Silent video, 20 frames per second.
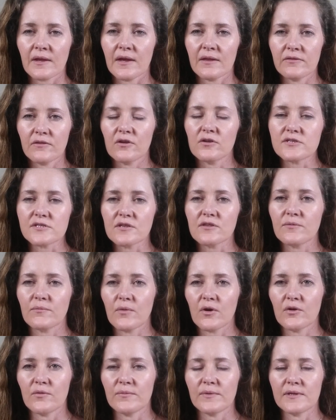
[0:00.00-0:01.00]
And
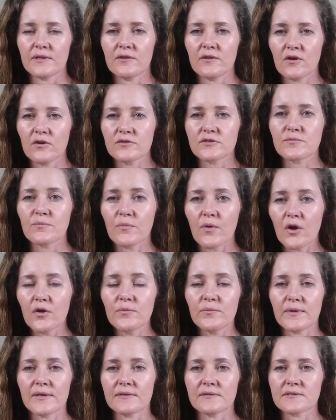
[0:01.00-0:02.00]
those
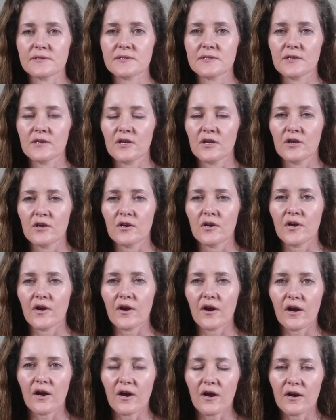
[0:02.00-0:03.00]
moments
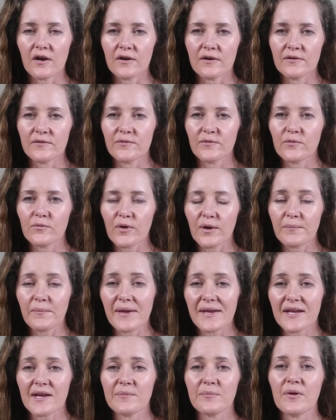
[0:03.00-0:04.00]
are what
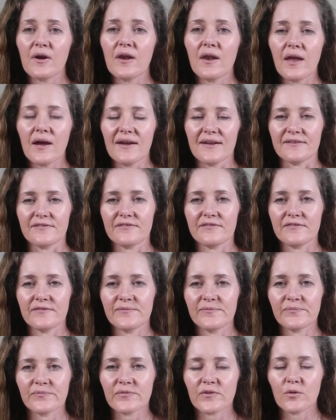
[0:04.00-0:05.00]
make up our life,
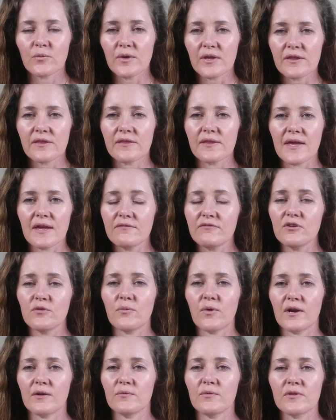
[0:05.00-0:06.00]
with
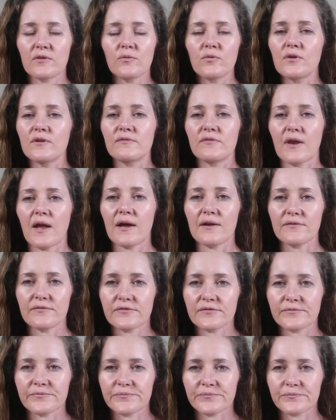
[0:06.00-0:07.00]
everyone, with all of life.